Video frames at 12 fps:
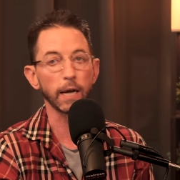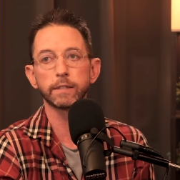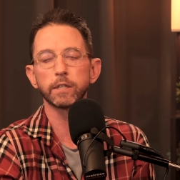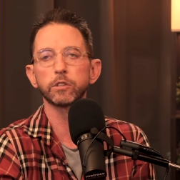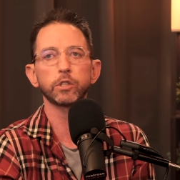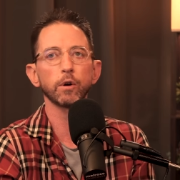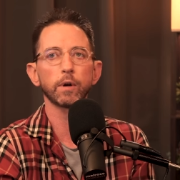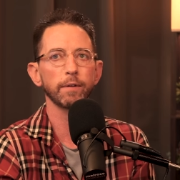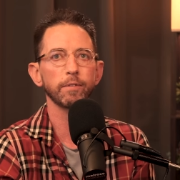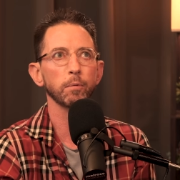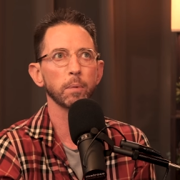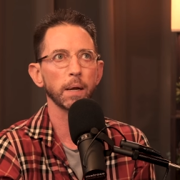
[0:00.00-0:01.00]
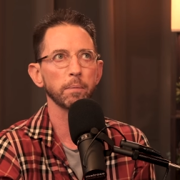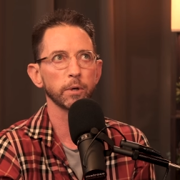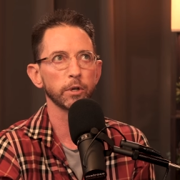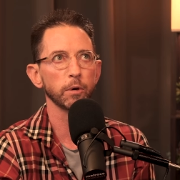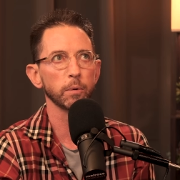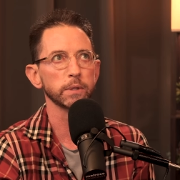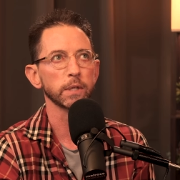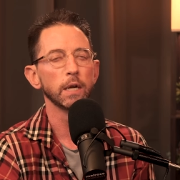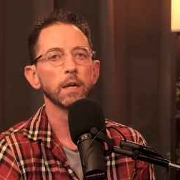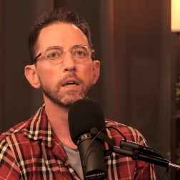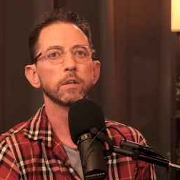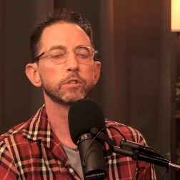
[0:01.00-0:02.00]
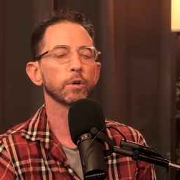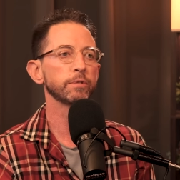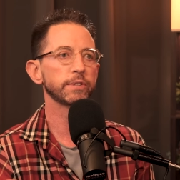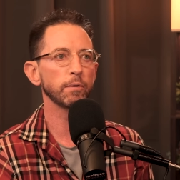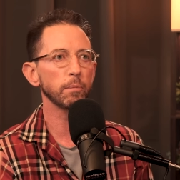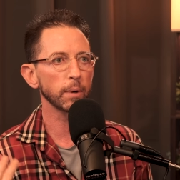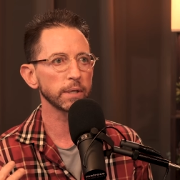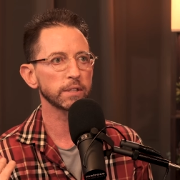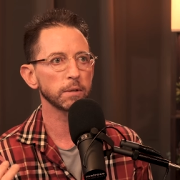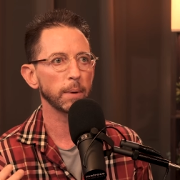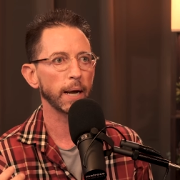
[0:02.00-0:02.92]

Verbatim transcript: It's a joke I've never been able to do so if someone breaks into